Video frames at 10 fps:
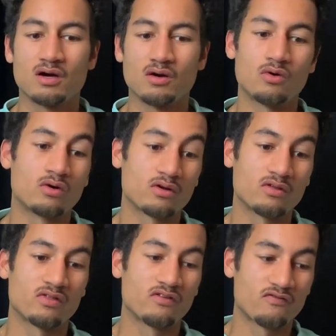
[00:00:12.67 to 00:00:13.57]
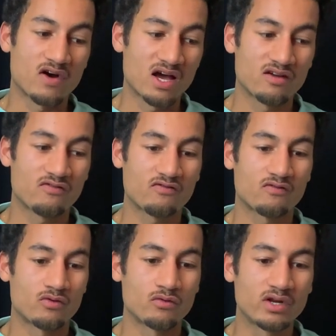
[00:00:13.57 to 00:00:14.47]
or the five
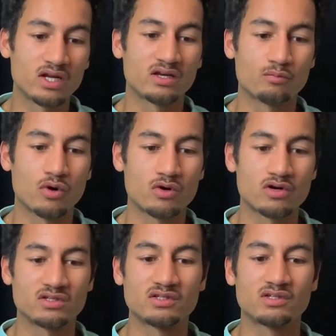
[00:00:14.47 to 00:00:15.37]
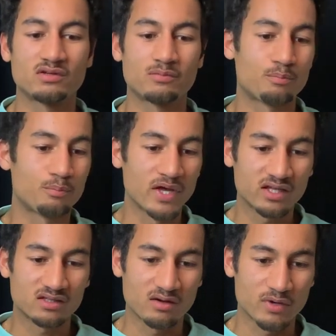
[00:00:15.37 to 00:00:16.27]
really important
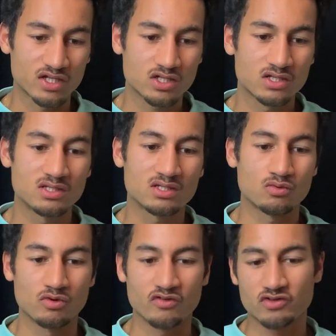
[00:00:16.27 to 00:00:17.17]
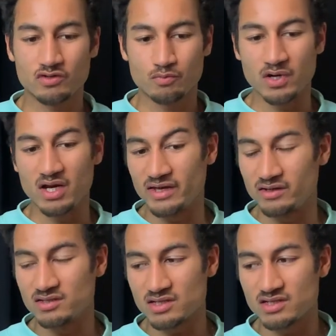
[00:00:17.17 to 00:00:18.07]
big dimensions which play a
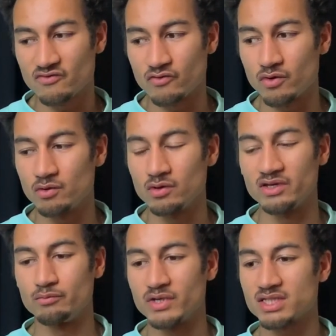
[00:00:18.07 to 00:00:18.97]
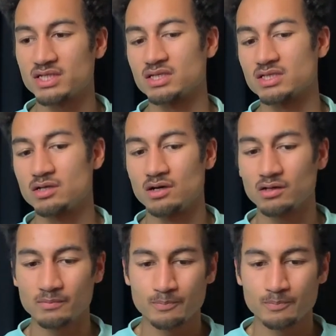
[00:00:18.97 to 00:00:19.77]
decisive role in mixing a song.